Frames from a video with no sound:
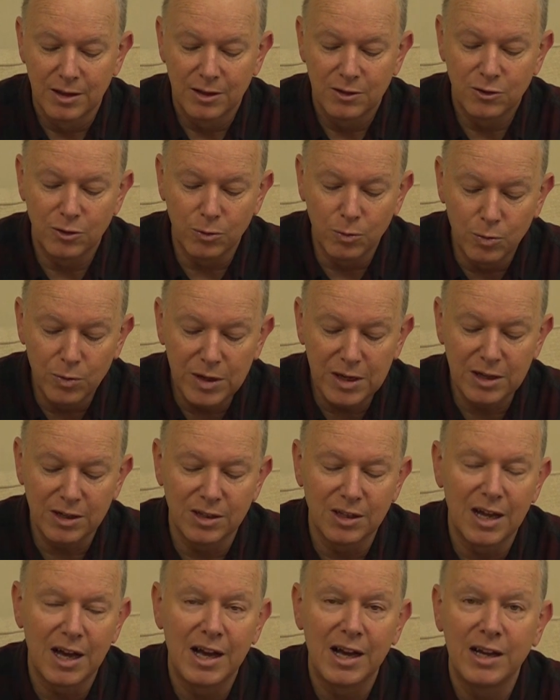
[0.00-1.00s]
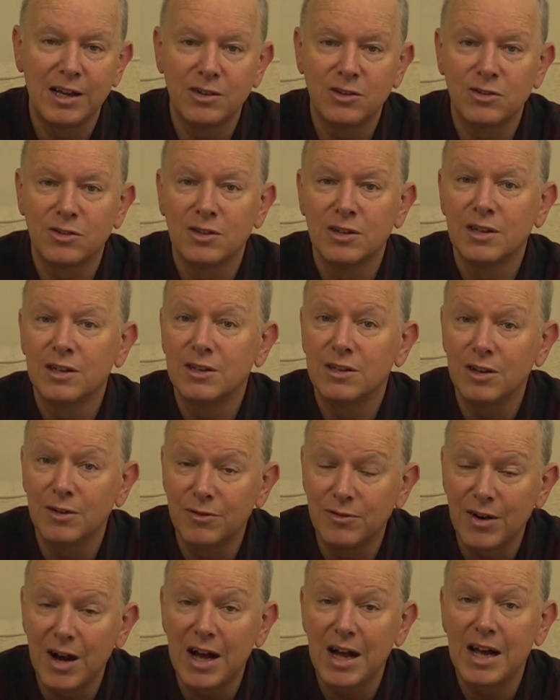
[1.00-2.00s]
to realize
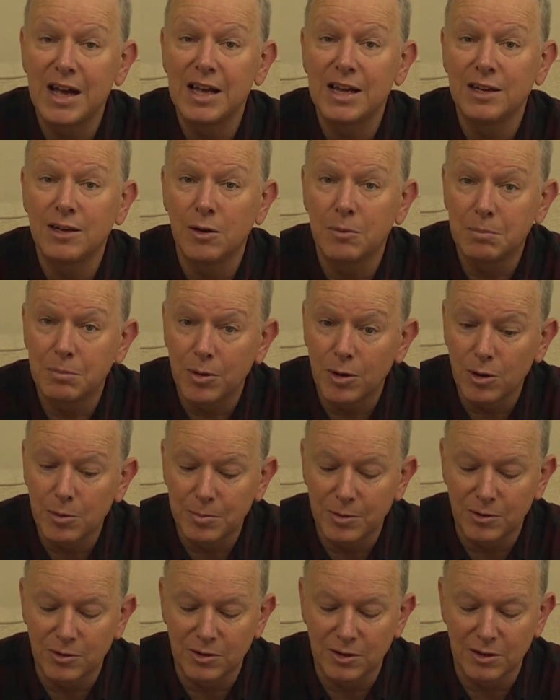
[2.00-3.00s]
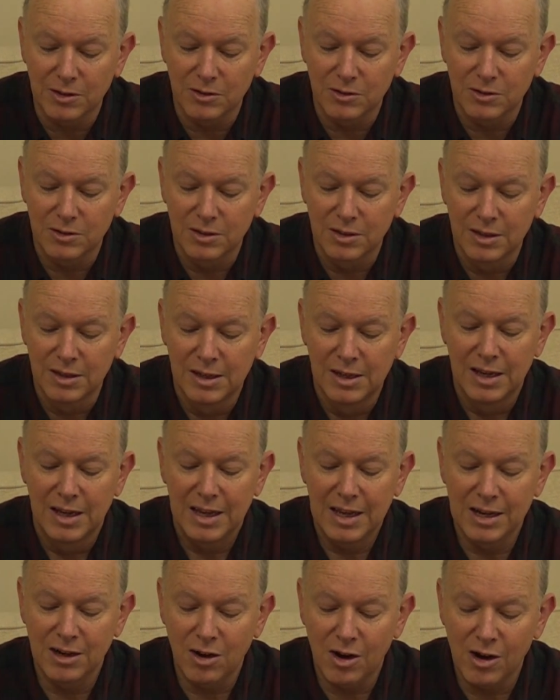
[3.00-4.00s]
divine purposes.
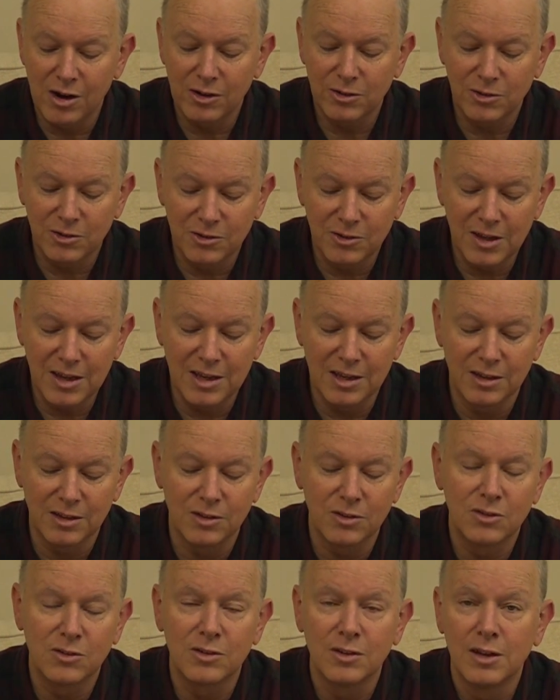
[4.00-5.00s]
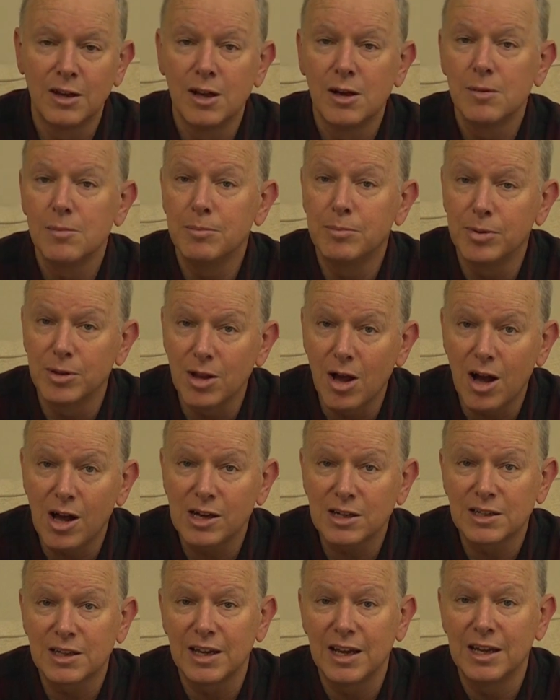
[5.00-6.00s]
And our sins
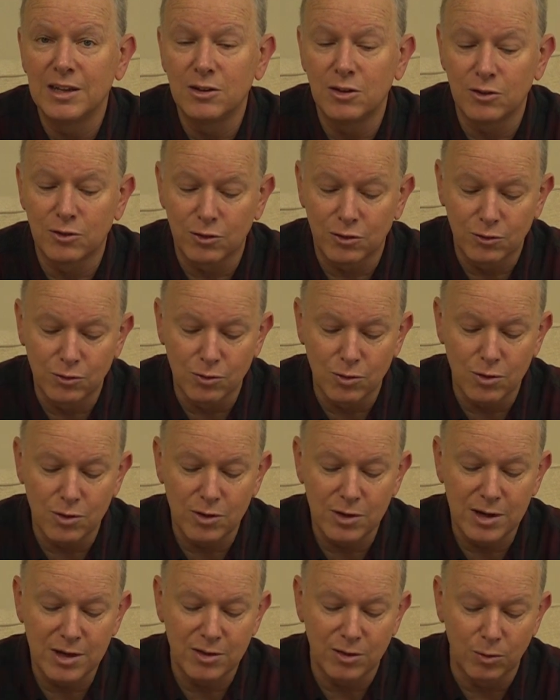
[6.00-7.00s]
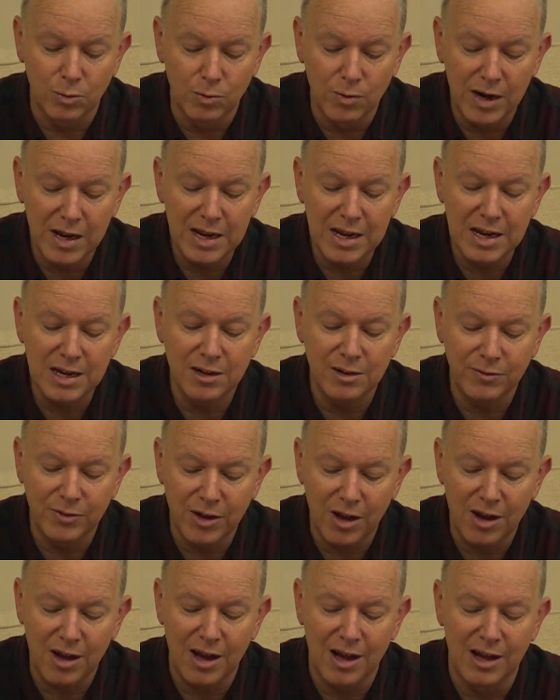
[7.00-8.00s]
block and destroy the reign of
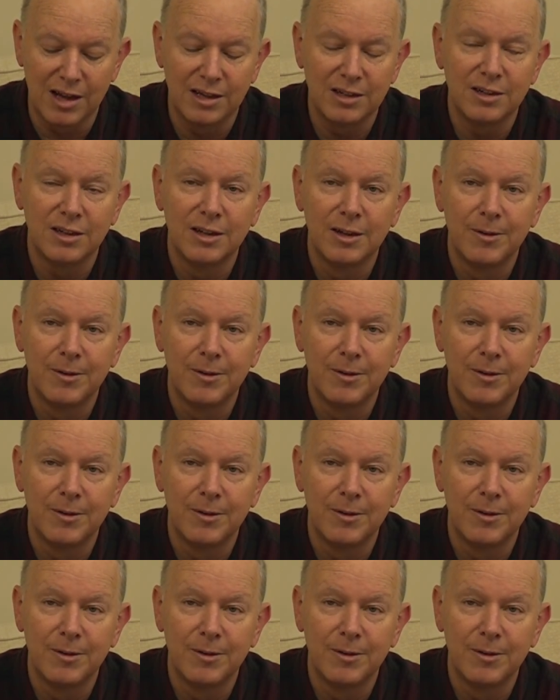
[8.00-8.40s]
God